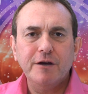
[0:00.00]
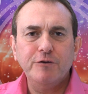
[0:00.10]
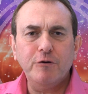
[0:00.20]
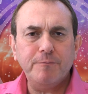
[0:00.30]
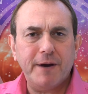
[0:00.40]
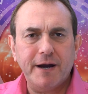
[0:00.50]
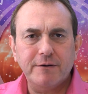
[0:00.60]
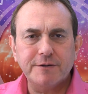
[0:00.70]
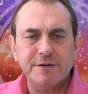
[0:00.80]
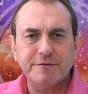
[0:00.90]
Your
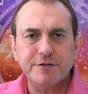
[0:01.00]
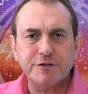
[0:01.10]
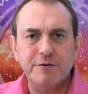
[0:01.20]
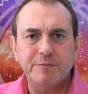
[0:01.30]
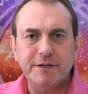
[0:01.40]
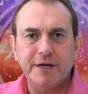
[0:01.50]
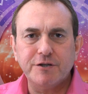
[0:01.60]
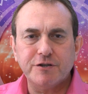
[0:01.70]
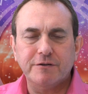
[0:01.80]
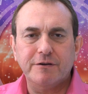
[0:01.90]
powers of
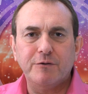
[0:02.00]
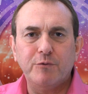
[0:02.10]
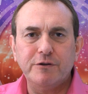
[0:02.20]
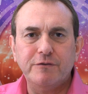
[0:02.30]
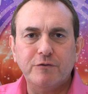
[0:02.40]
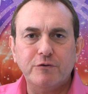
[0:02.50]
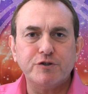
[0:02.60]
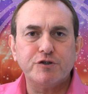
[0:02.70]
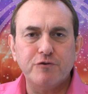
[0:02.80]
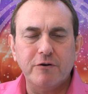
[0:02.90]
discrimination are one of your
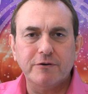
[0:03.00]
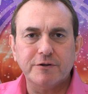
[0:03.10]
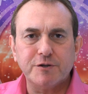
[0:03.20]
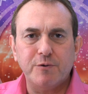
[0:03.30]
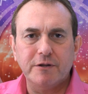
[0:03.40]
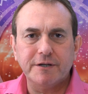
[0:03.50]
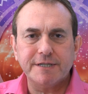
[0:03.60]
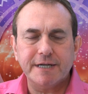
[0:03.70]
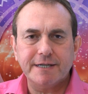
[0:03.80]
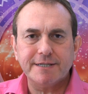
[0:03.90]
strongest
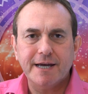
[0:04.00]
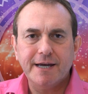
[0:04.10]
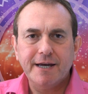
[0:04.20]
qualities,